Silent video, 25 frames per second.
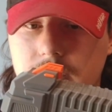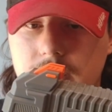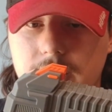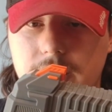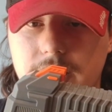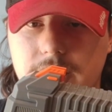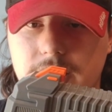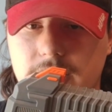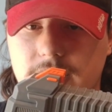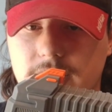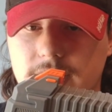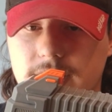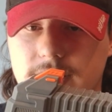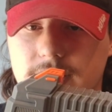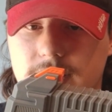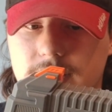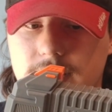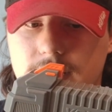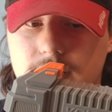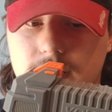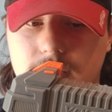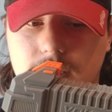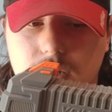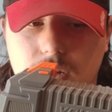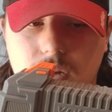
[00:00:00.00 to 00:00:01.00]

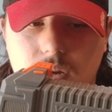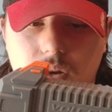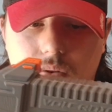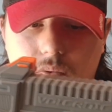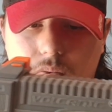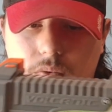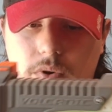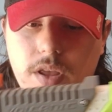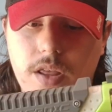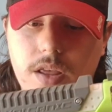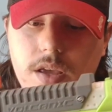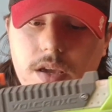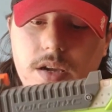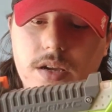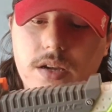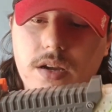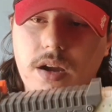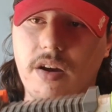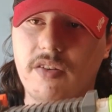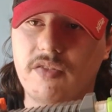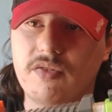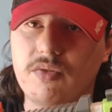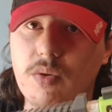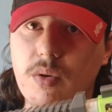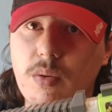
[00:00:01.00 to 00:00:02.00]
it's really
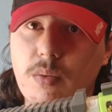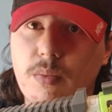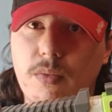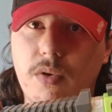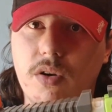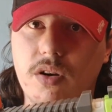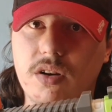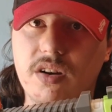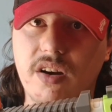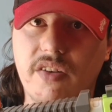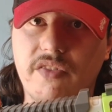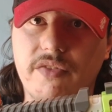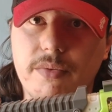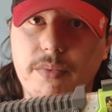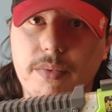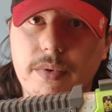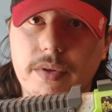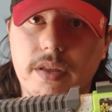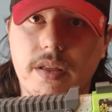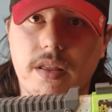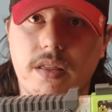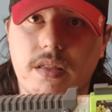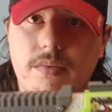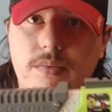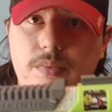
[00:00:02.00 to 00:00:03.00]
comfortable, more comfortable
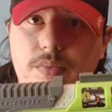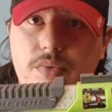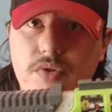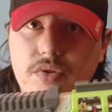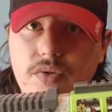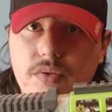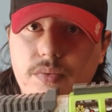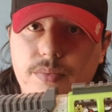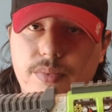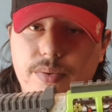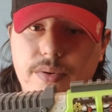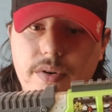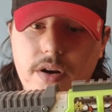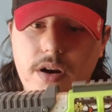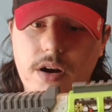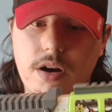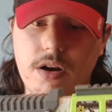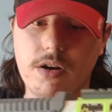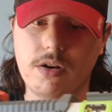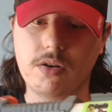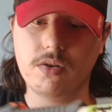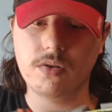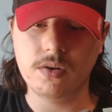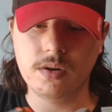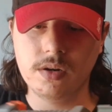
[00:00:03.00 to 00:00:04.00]
than the Brute
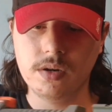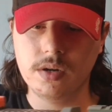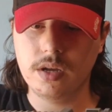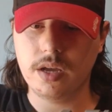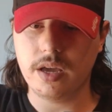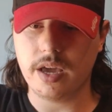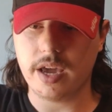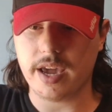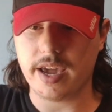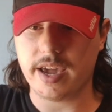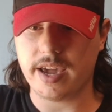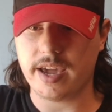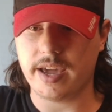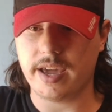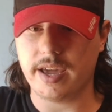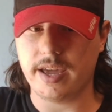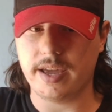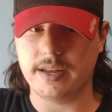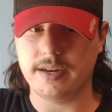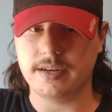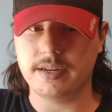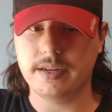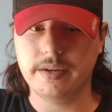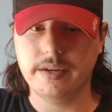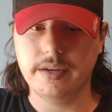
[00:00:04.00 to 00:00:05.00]
Pro,
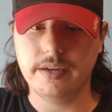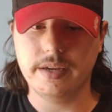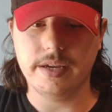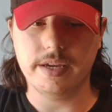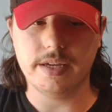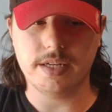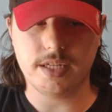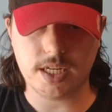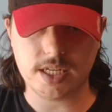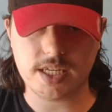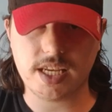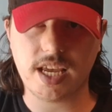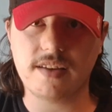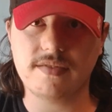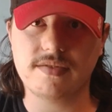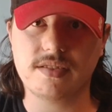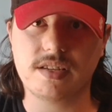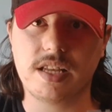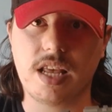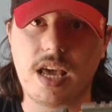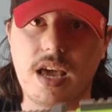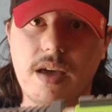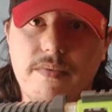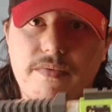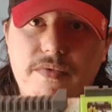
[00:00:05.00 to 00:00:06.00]
and it does have
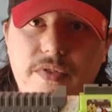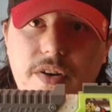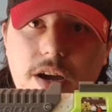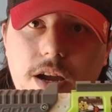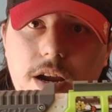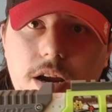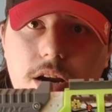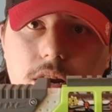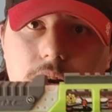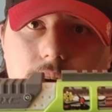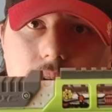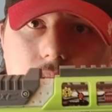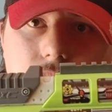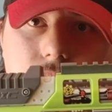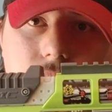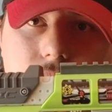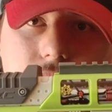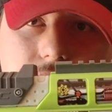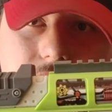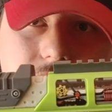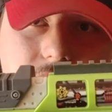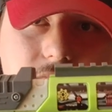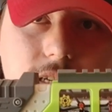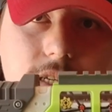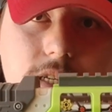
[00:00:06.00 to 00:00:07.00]
slam fire,
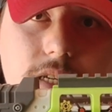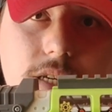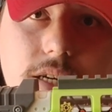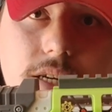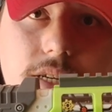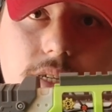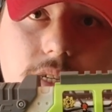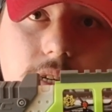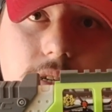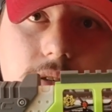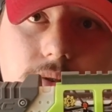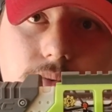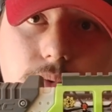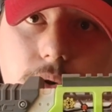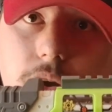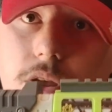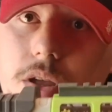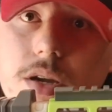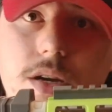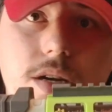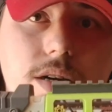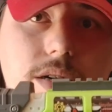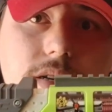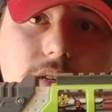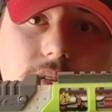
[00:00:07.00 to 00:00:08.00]
which it does
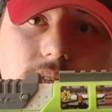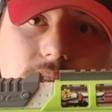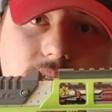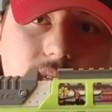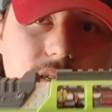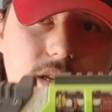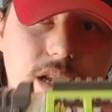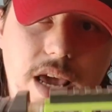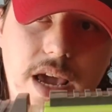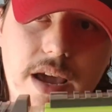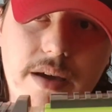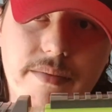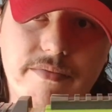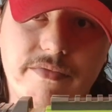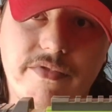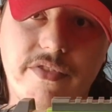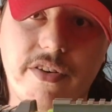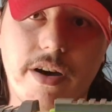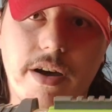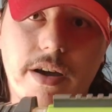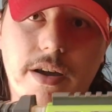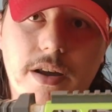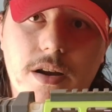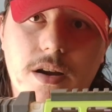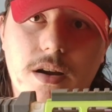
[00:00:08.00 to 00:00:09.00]
really good in slam
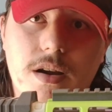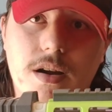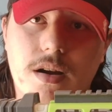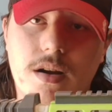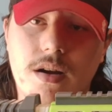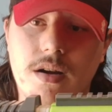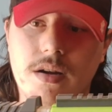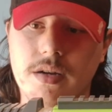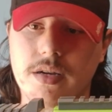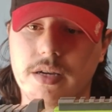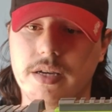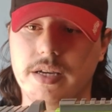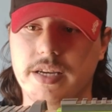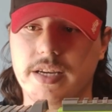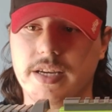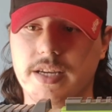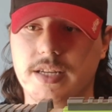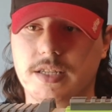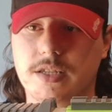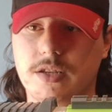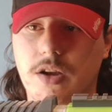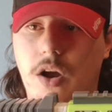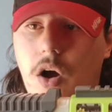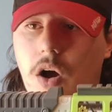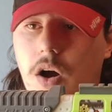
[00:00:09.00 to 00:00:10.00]
fire.
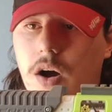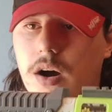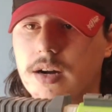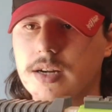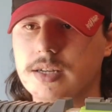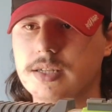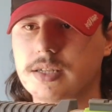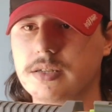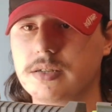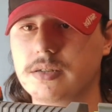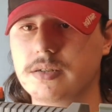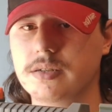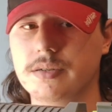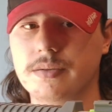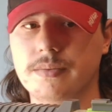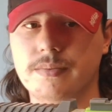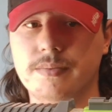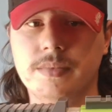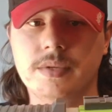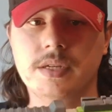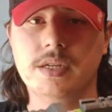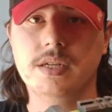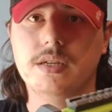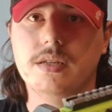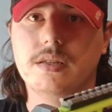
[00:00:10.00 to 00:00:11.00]
It's awesome.
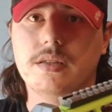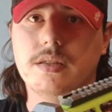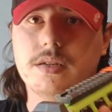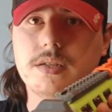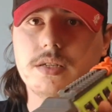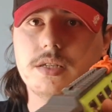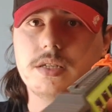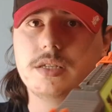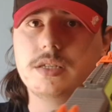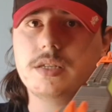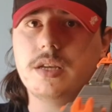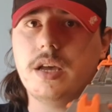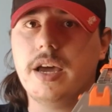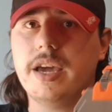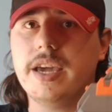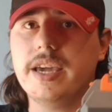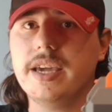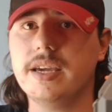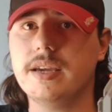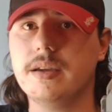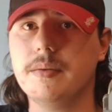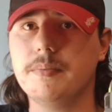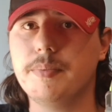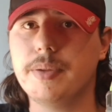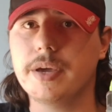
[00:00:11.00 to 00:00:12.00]
The
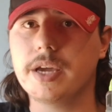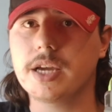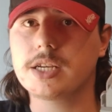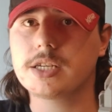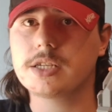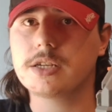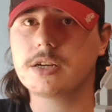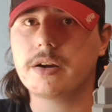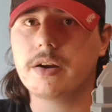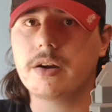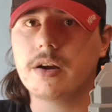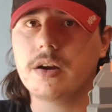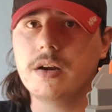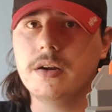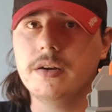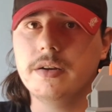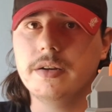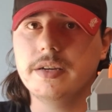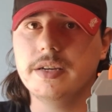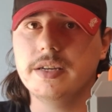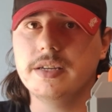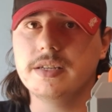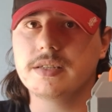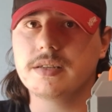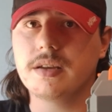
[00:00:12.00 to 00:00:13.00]
sight picture
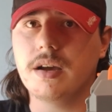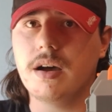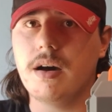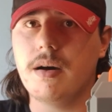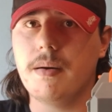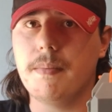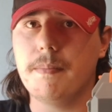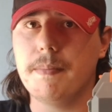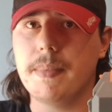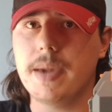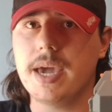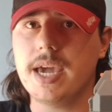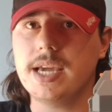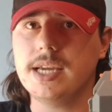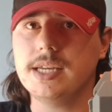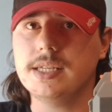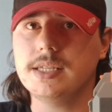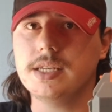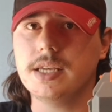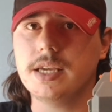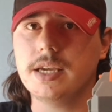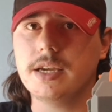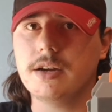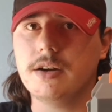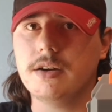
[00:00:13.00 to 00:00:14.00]
is
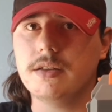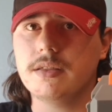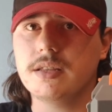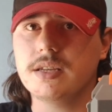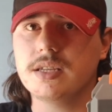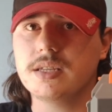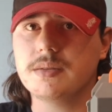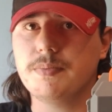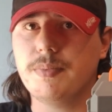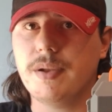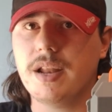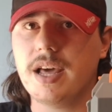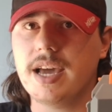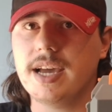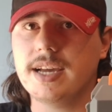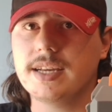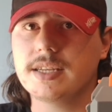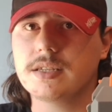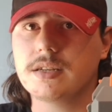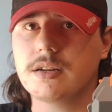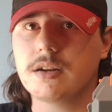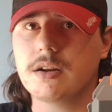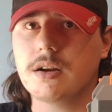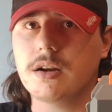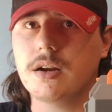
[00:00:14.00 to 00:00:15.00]
amazing on this
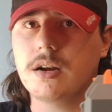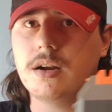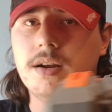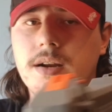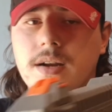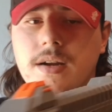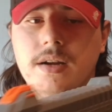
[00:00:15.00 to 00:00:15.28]
blaster,